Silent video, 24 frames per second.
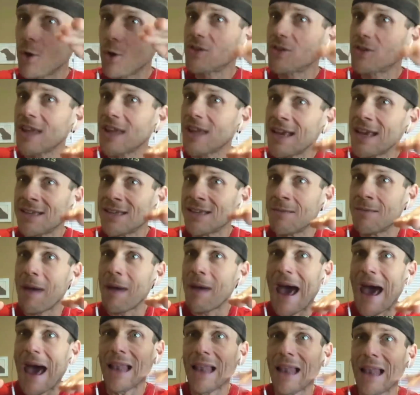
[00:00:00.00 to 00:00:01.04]
those things in
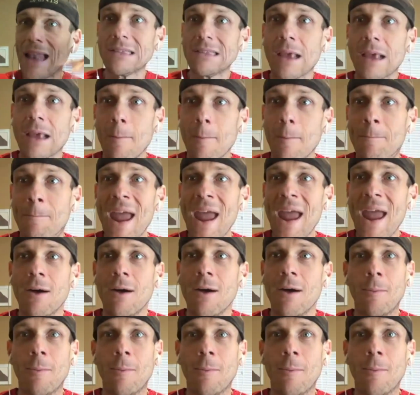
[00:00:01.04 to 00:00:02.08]
balance,
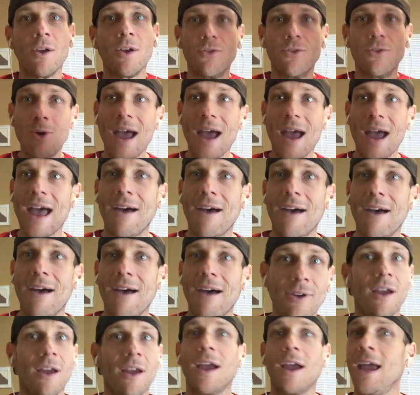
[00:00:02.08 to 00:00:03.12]
bam, you
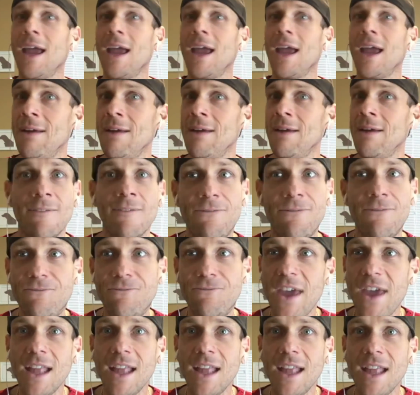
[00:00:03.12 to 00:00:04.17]
have a
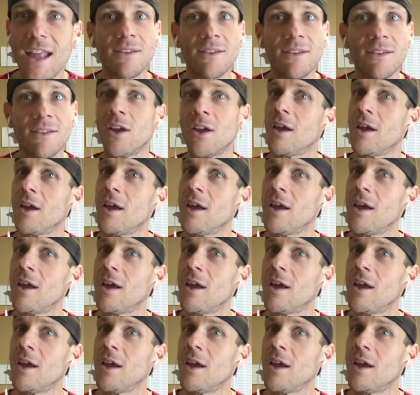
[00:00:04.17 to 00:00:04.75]
fit,